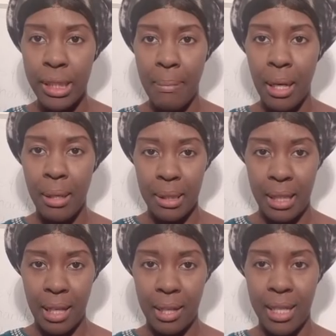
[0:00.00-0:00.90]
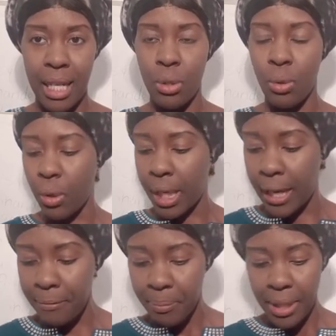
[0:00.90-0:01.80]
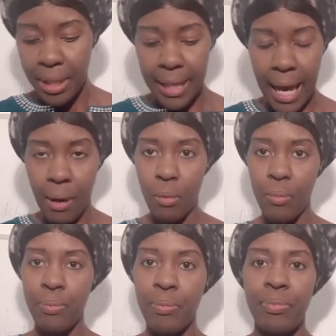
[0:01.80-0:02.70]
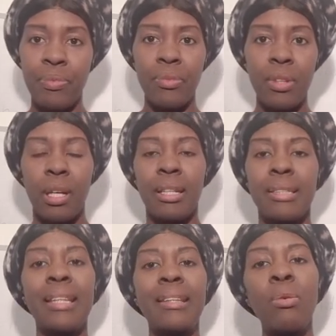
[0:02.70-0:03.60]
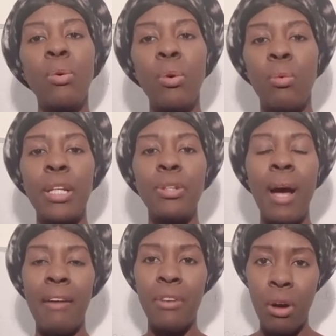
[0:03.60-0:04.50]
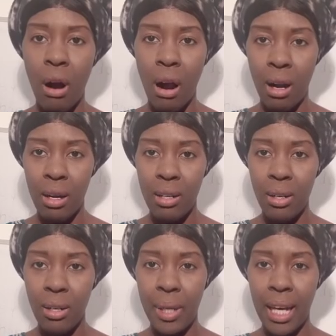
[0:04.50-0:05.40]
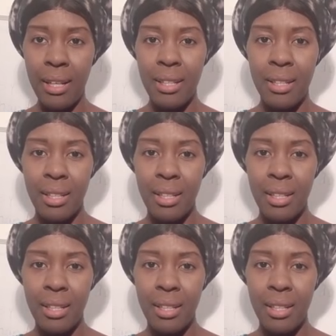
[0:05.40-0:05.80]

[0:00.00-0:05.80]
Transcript: te créé yo, okay? Now, c'est un coup when you have a car, okay?